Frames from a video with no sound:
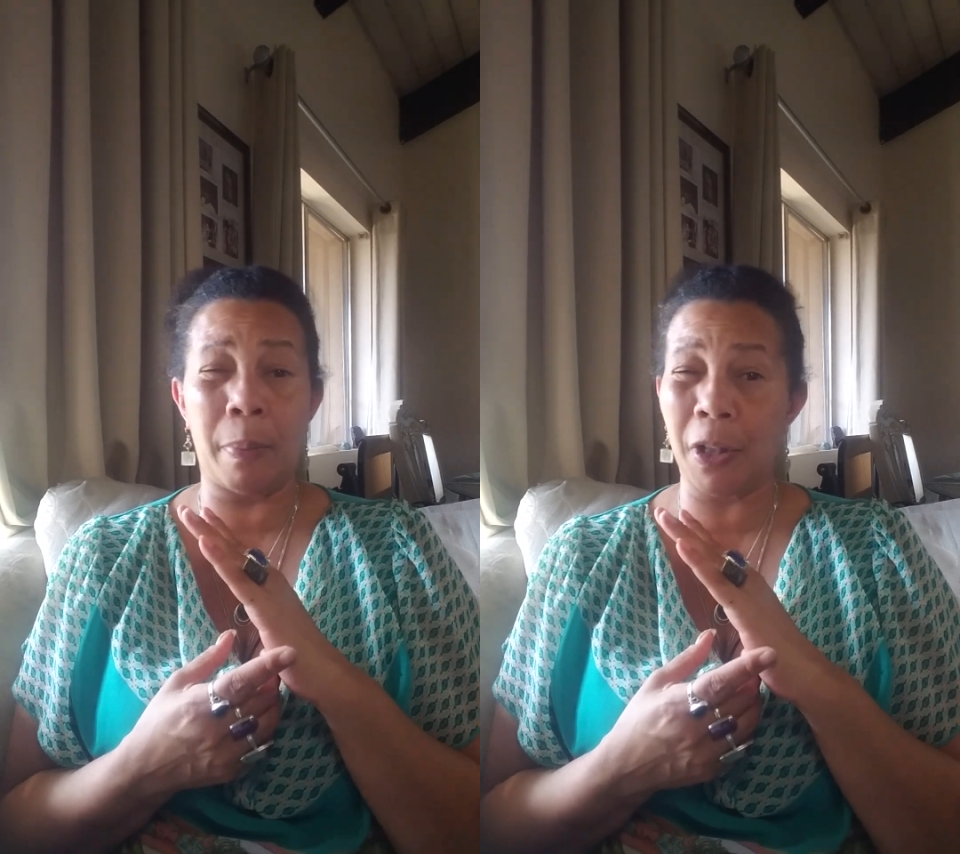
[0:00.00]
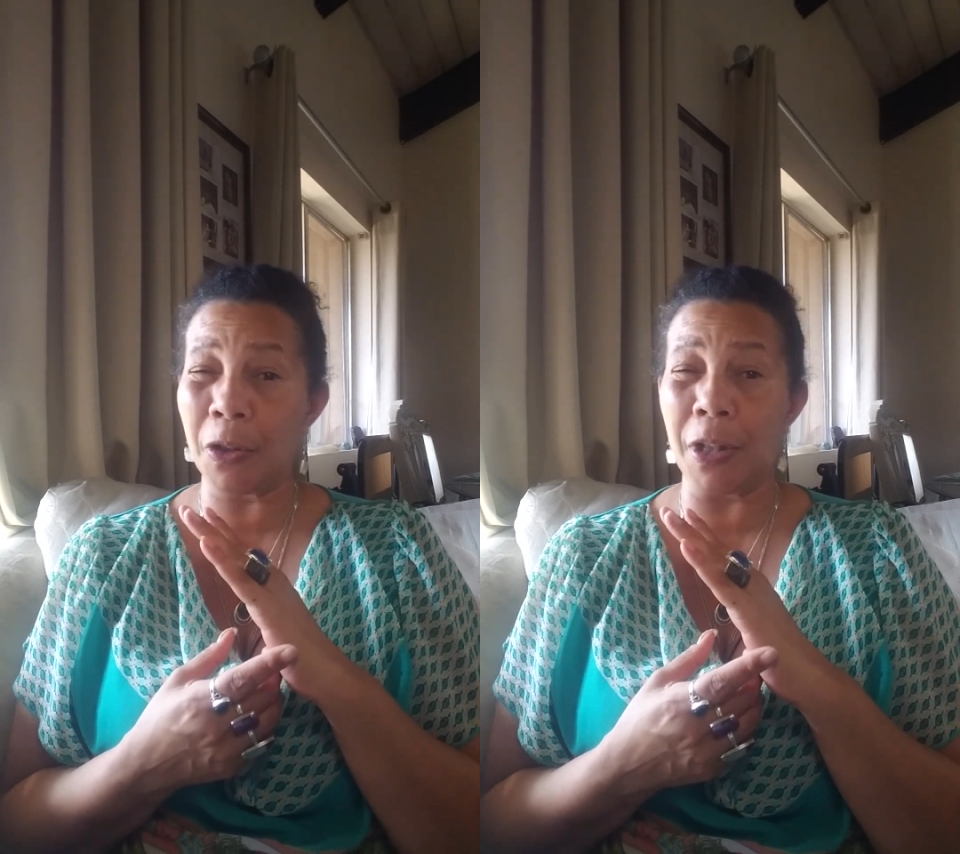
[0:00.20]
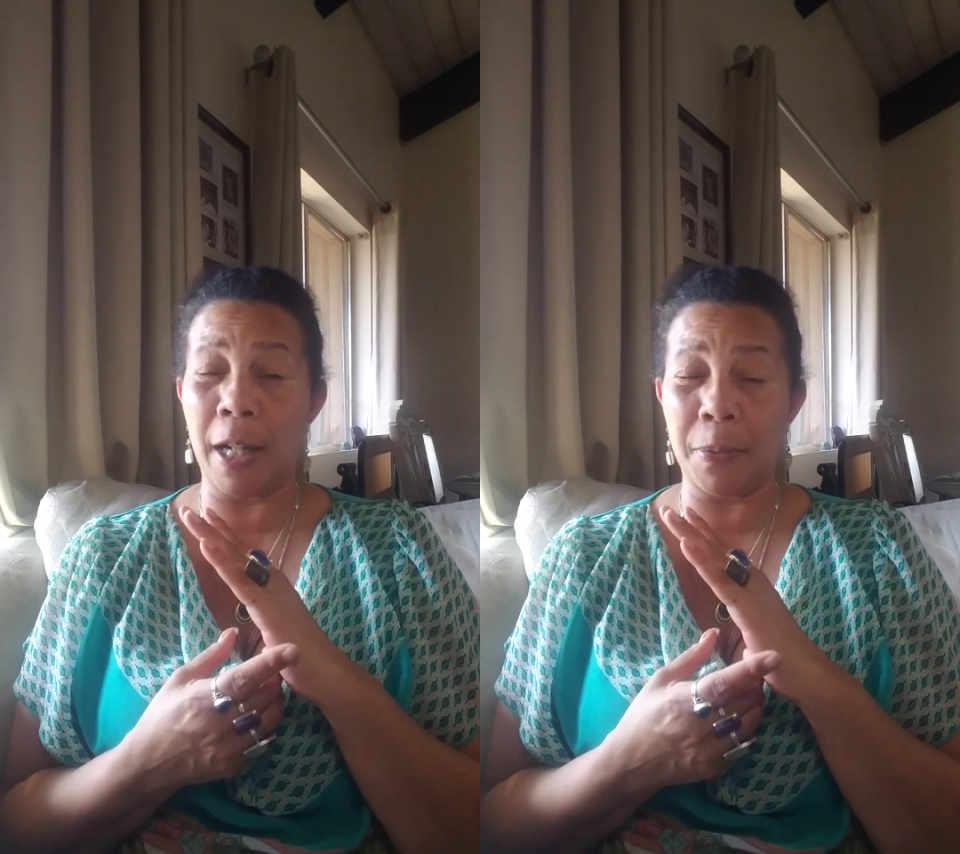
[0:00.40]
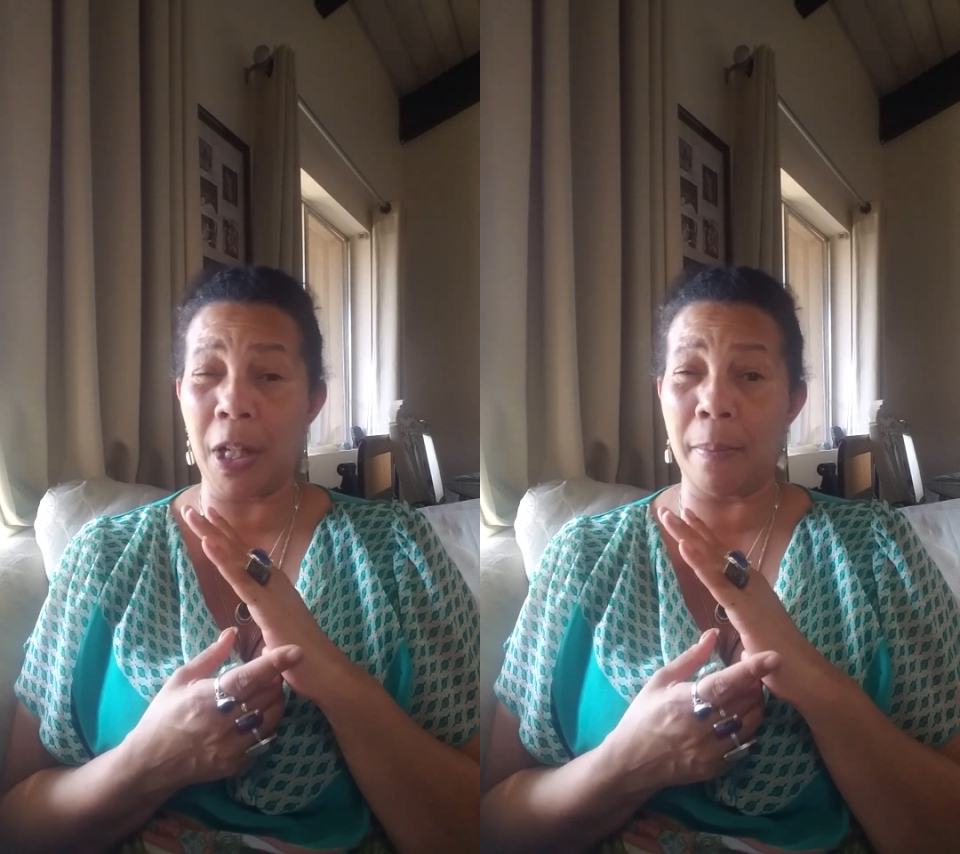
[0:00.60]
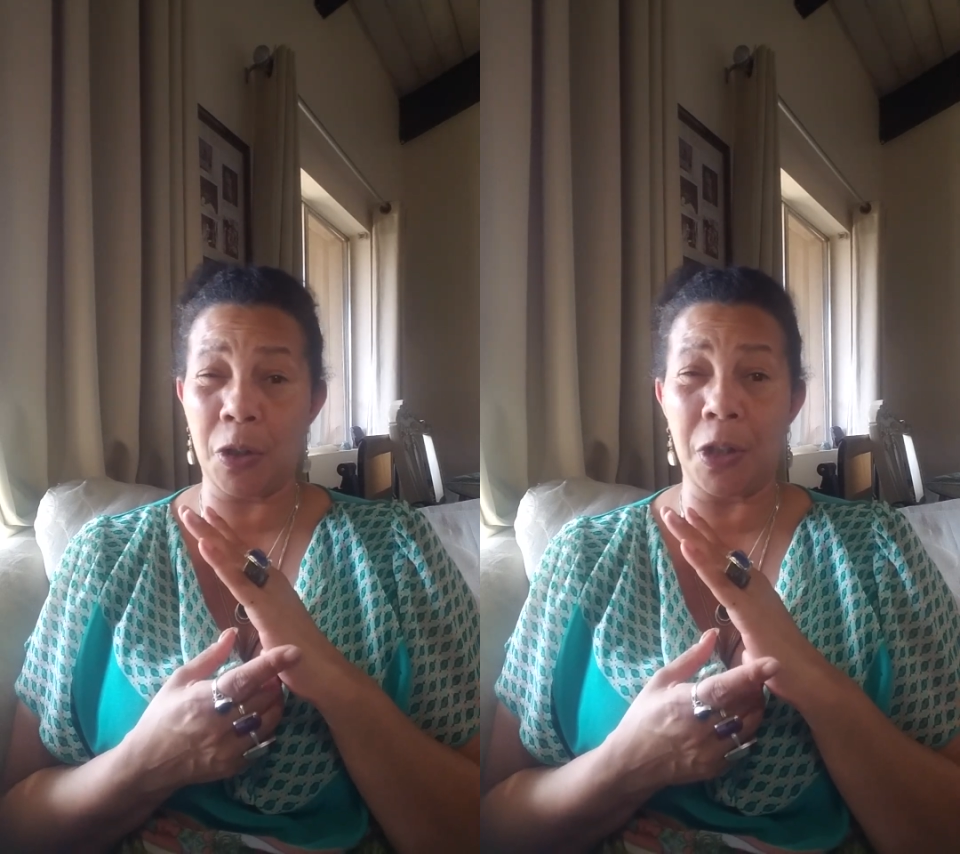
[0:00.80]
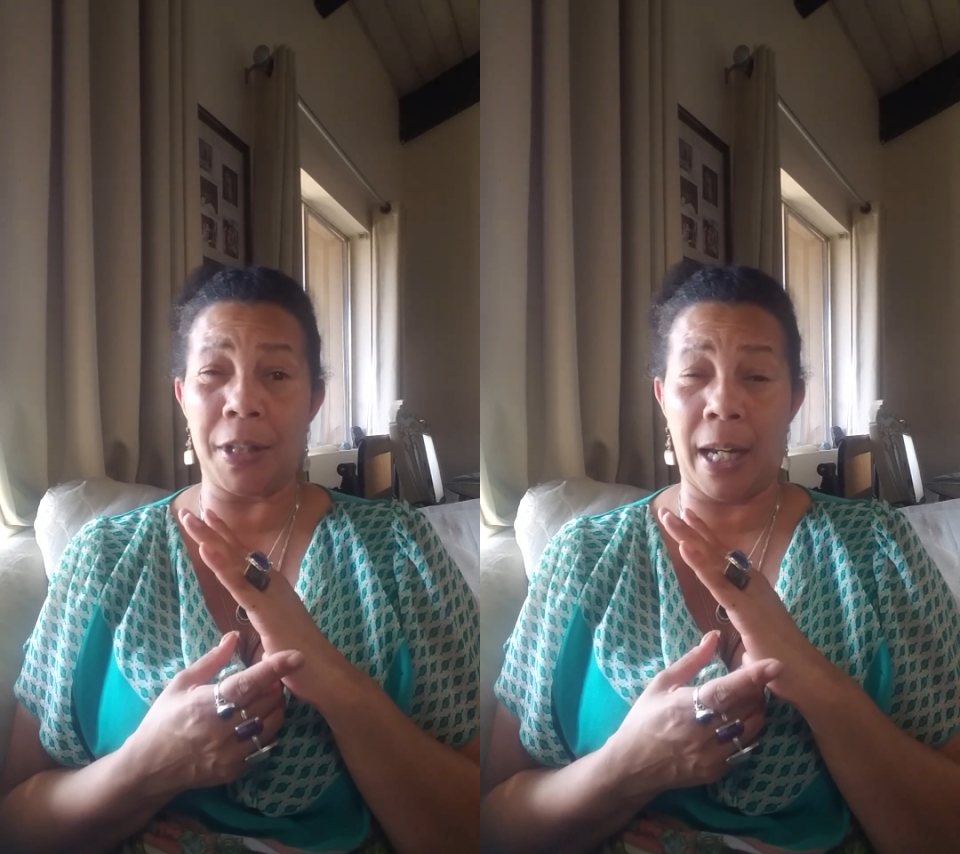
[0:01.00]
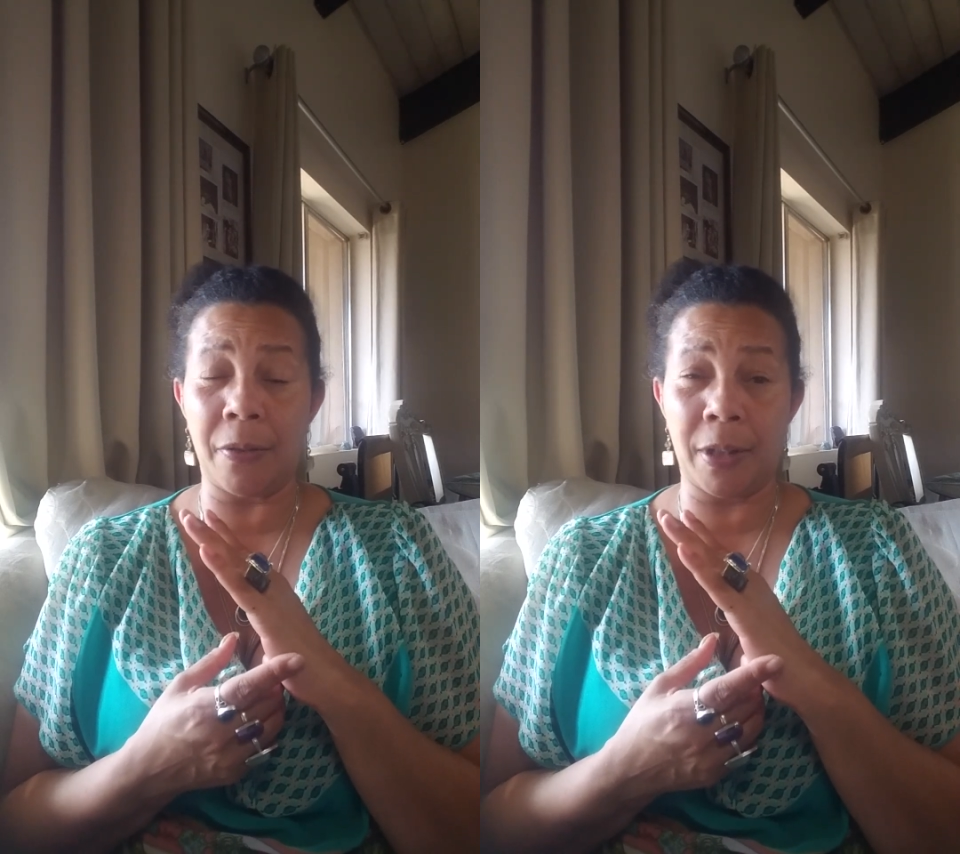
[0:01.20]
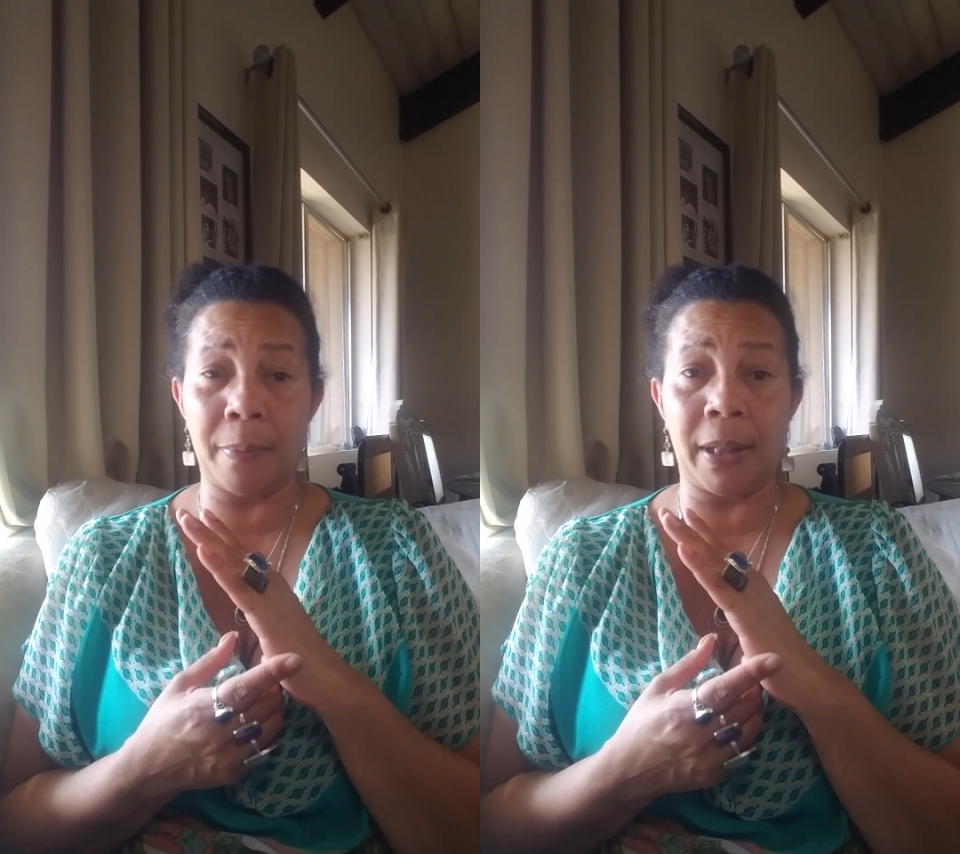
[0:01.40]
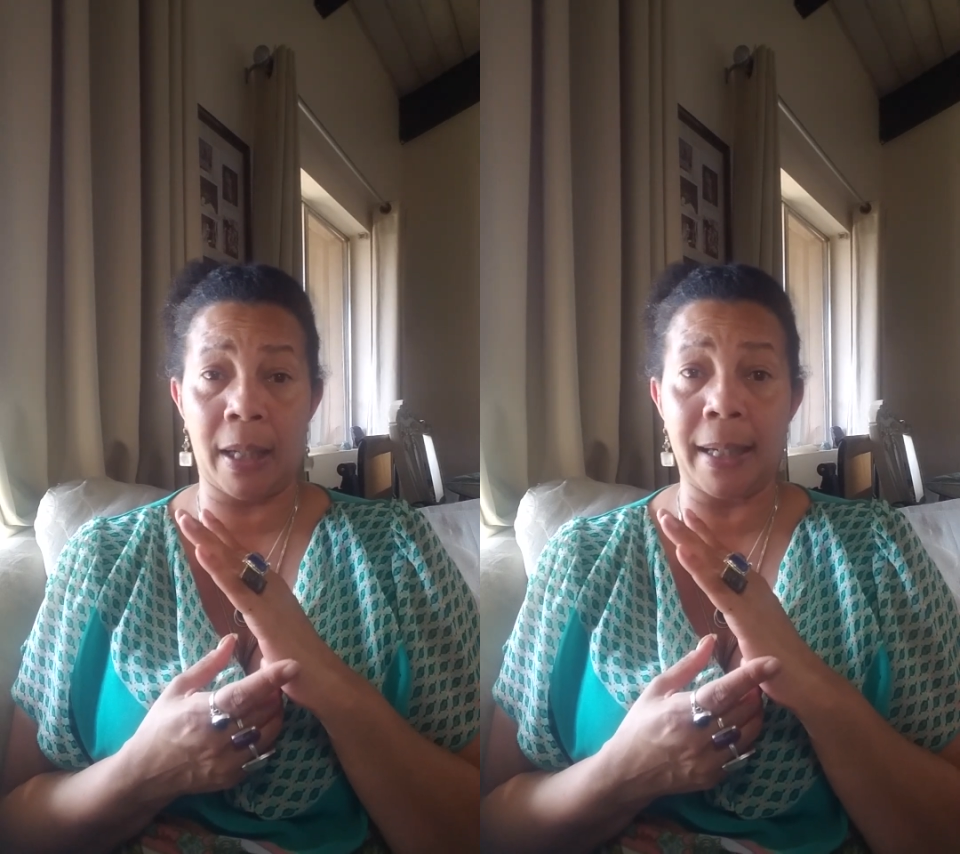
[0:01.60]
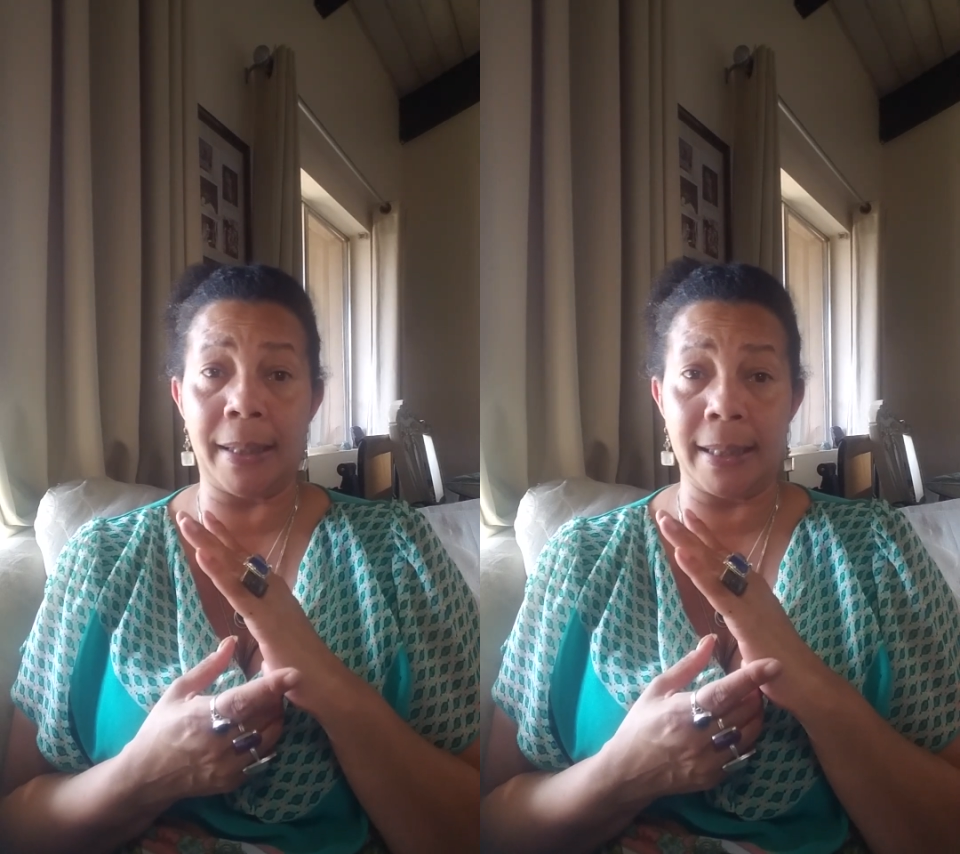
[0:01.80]
but your setup statement should sound something
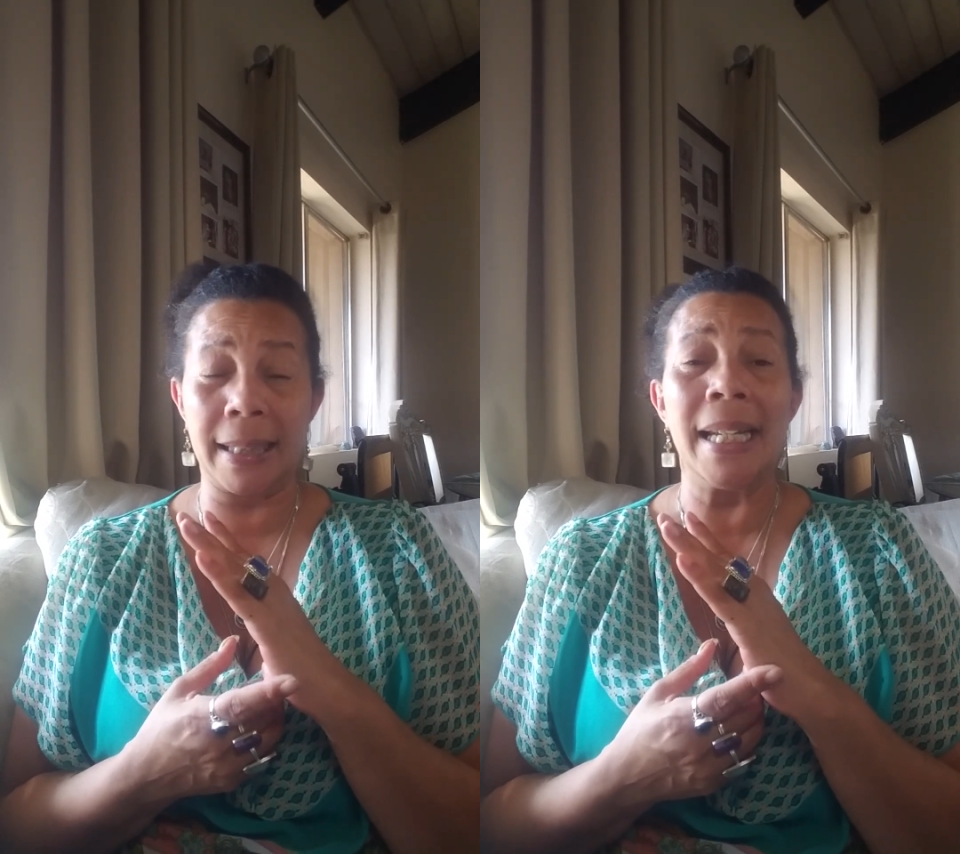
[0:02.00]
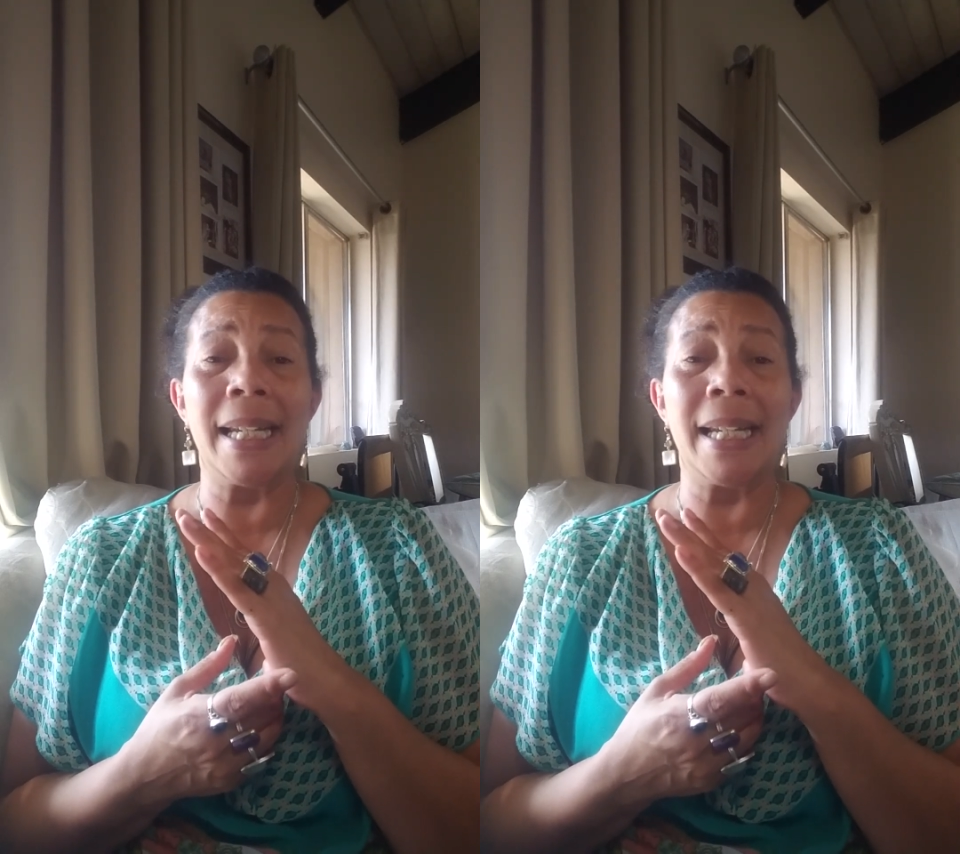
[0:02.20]
like this.